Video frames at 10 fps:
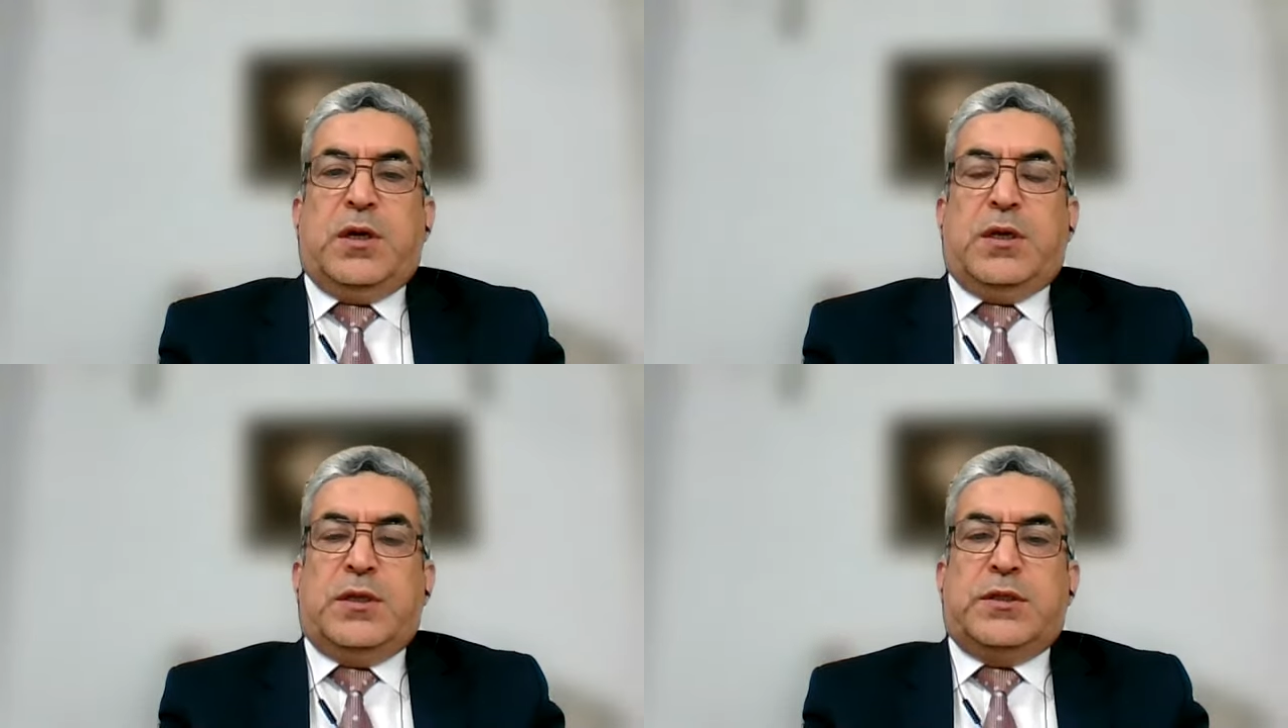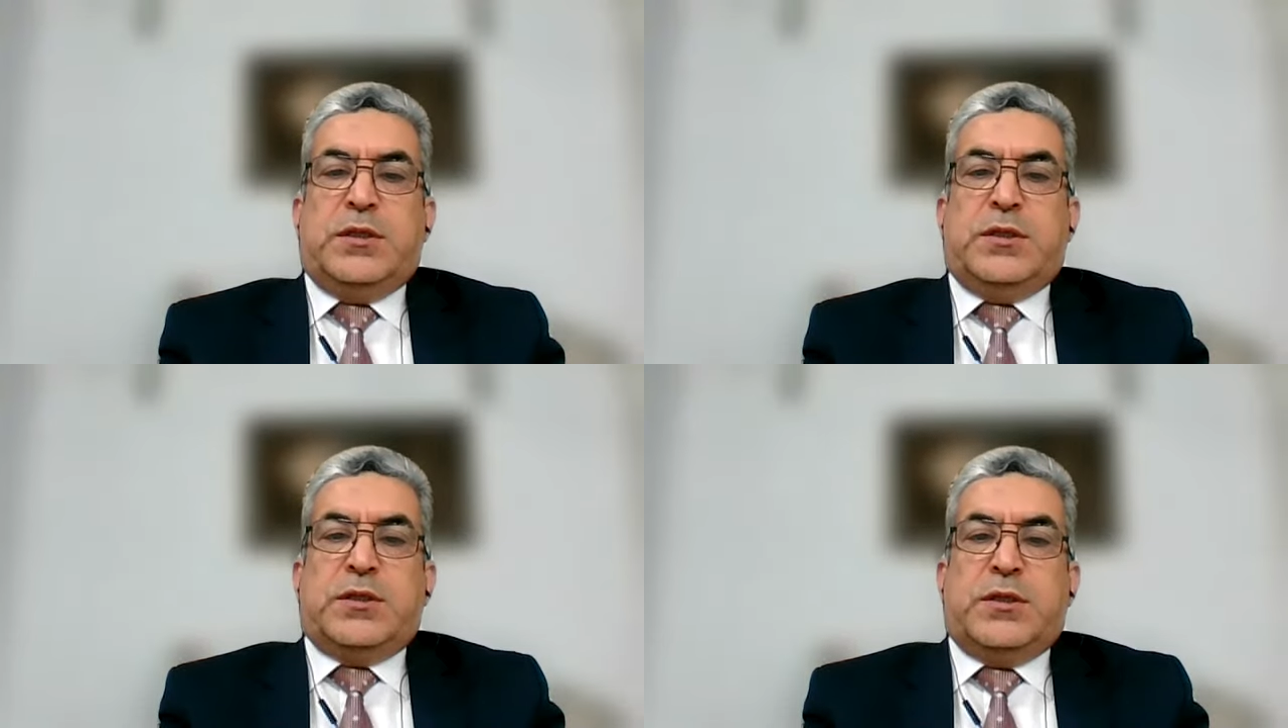
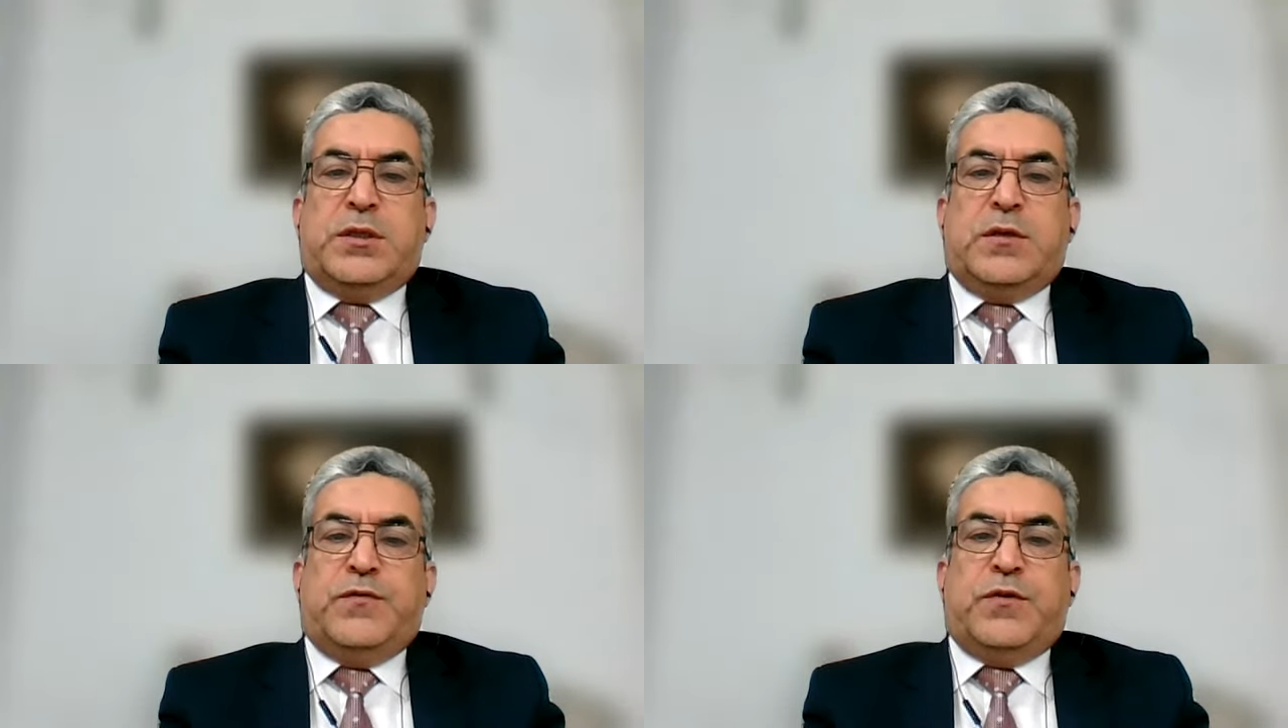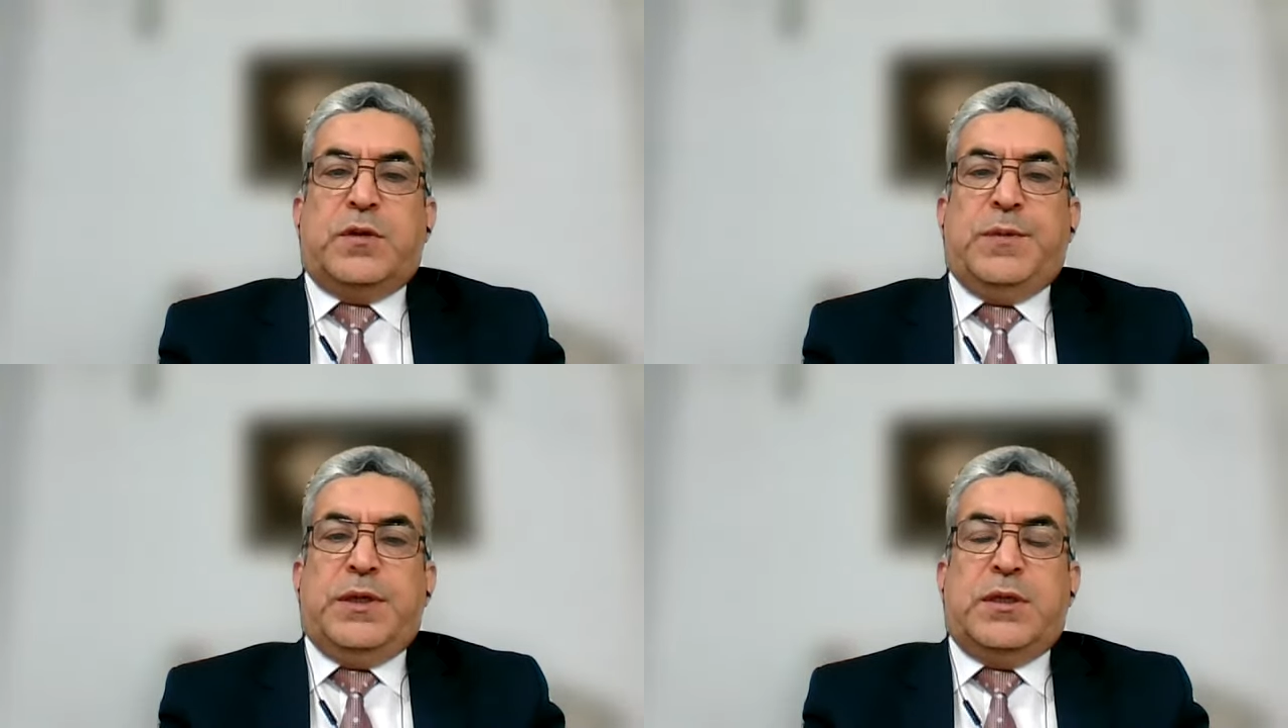anesthesia for
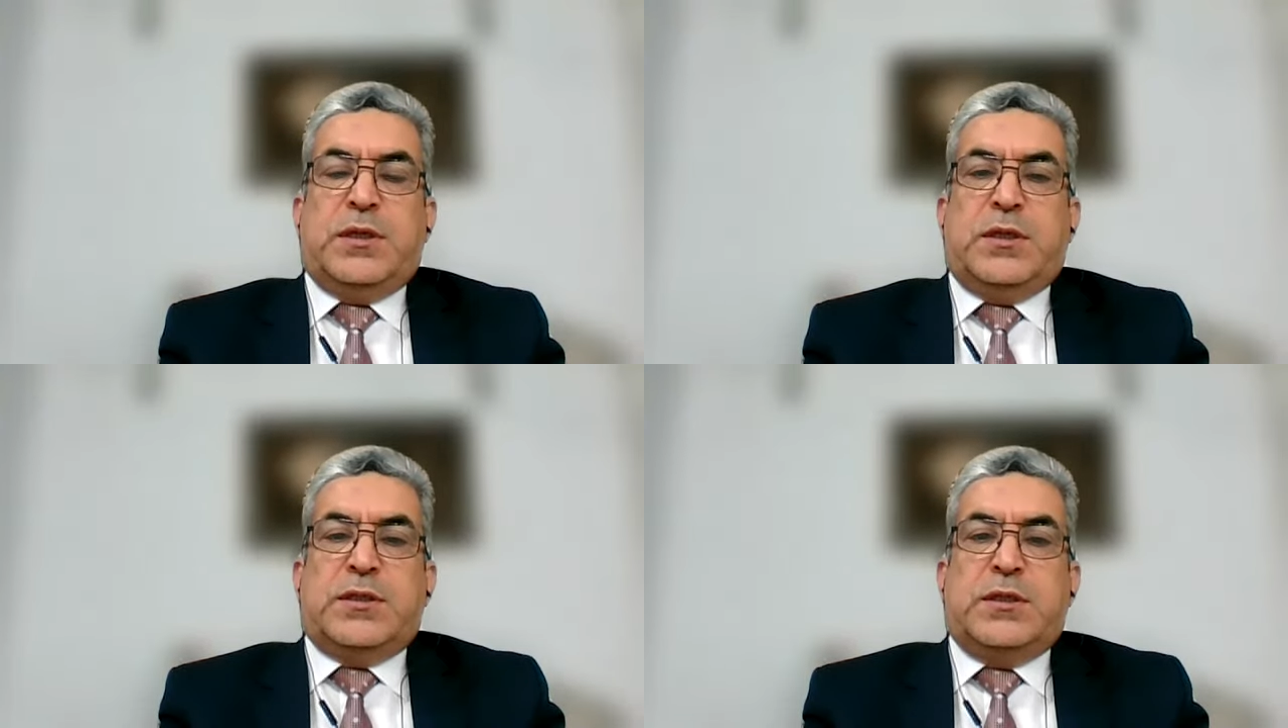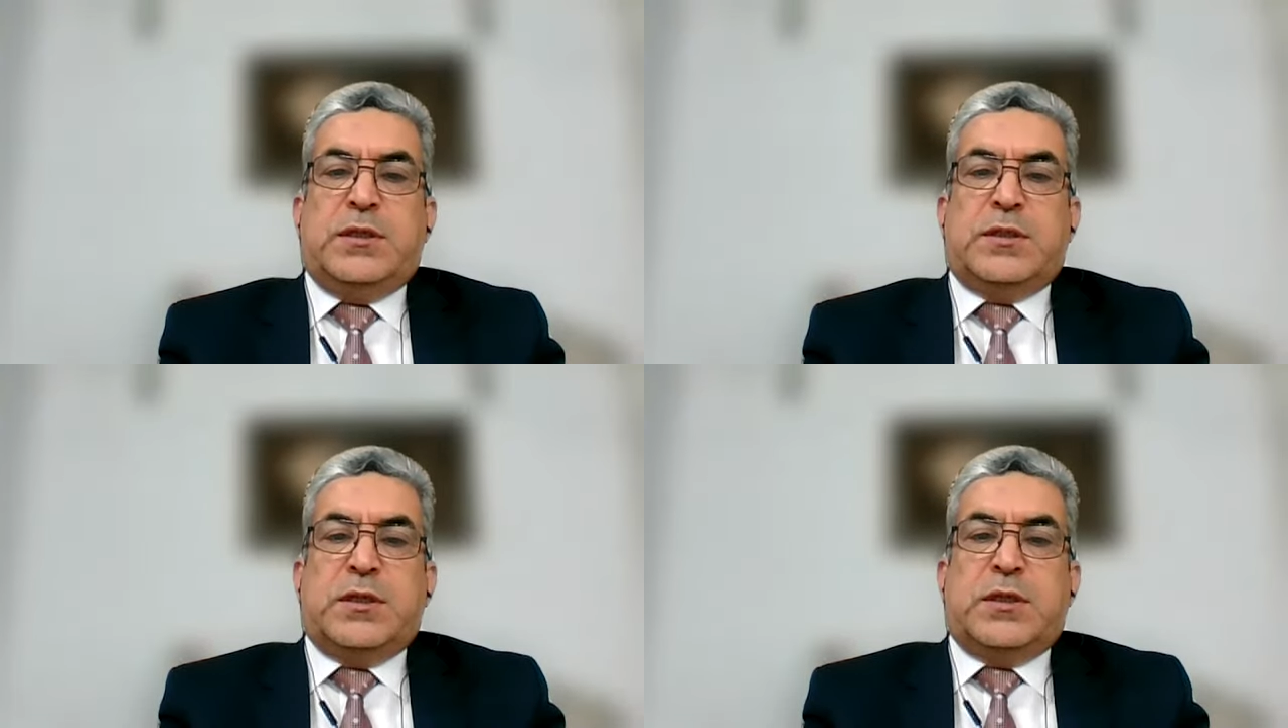immediate
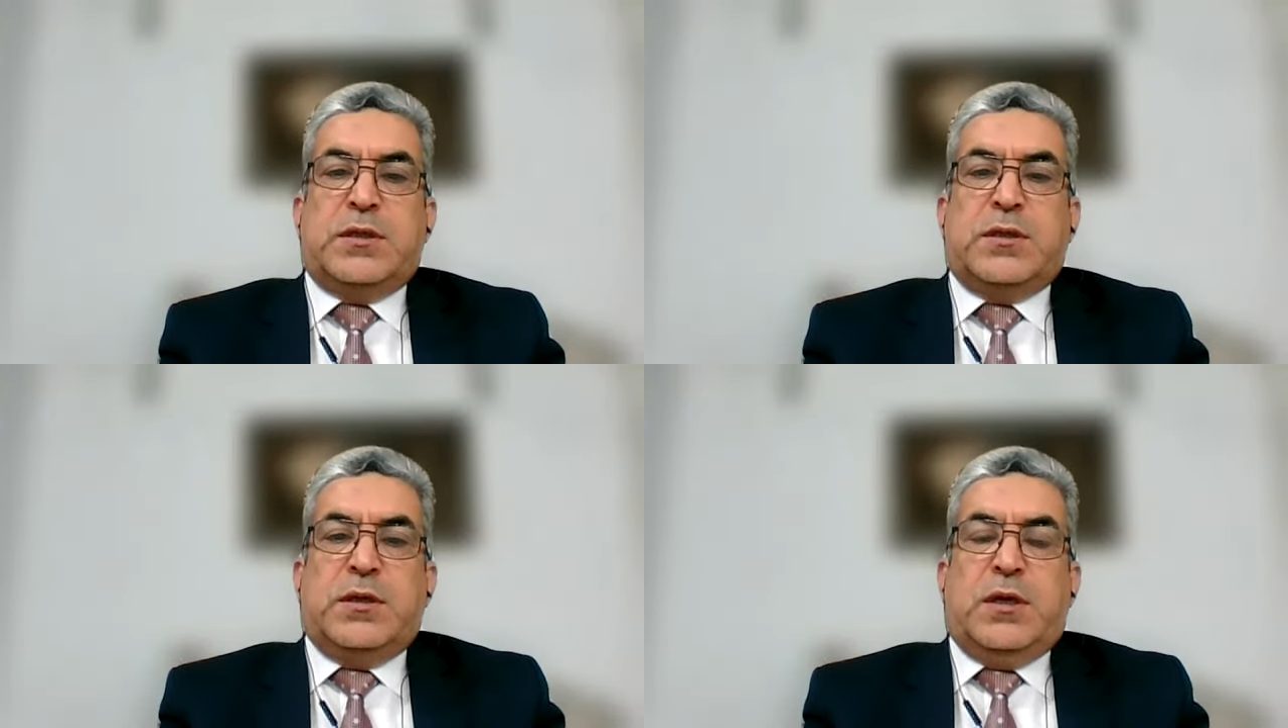anesthesia